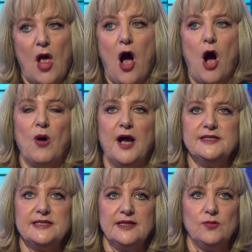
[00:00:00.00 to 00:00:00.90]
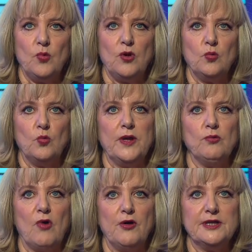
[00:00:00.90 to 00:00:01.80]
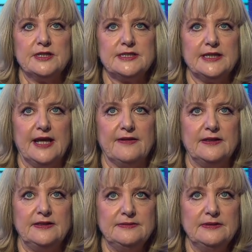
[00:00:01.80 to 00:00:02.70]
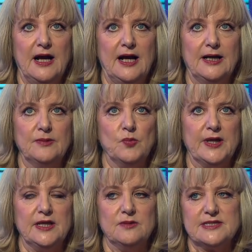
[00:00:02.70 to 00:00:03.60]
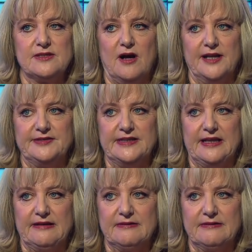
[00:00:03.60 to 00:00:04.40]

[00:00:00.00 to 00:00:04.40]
Oh, I did. Well, we wrote it together um, when he was nineteen.